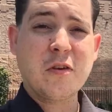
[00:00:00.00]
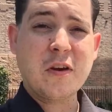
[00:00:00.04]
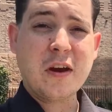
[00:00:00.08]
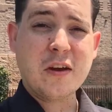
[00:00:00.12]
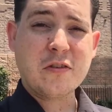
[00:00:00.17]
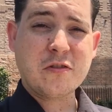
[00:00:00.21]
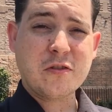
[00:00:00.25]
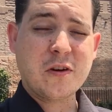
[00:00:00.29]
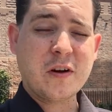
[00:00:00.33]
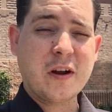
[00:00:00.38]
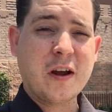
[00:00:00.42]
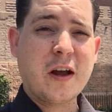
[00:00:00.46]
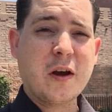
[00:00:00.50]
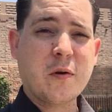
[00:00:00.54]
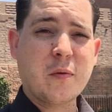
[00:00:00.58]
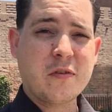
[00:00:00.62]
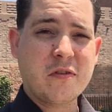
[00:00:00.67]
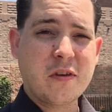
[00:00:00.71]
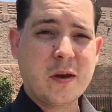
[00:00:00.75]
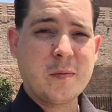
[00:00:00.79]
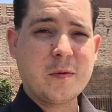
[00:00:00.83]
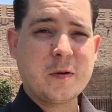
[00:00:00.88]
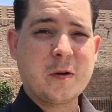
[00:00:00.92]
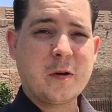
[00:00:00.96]
So yesterday I
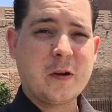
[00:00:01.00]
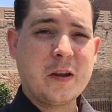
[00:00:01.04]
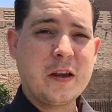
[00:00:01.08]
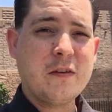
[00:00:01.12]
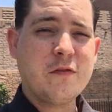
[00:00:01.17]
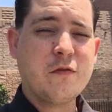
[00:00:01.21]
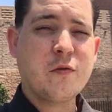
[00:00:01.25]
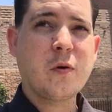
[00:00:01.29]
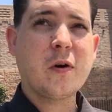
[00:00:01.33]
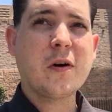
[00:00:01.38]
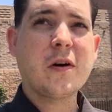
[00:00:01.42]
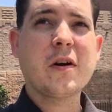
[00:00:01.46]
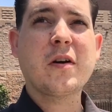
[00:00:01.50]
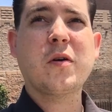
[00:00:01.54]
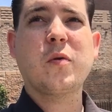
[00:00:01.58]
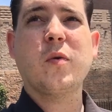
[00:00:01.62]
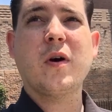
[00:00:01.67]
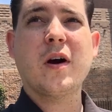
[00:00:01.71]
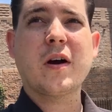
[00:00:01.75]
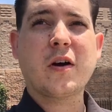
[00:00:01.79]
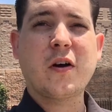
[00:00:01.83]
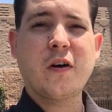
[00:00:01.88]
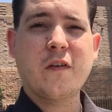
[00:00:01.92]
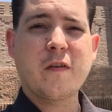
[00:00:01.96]
was able to leave work,
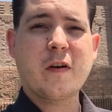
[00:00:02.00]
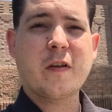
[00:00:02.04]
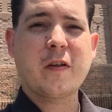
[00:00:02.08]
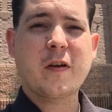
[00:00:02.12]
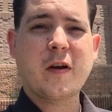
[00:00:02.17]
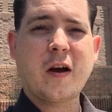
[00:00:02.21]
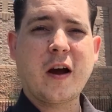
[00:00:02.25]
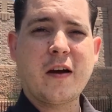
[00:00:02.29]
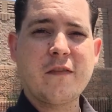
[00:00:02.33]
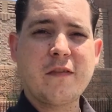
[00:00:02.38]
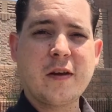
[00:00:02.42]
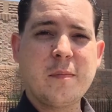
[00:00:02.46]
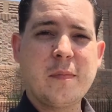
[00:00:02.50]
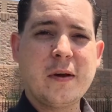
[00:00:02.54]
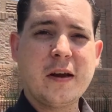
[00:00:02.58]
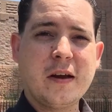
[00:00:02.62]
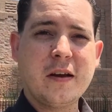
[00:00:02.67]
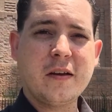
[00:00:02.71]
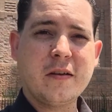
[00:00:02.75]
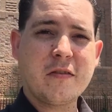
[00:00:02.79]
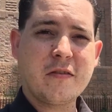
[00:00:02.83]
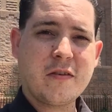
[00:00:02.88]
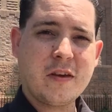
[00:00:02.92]
walk over to the coffee bean,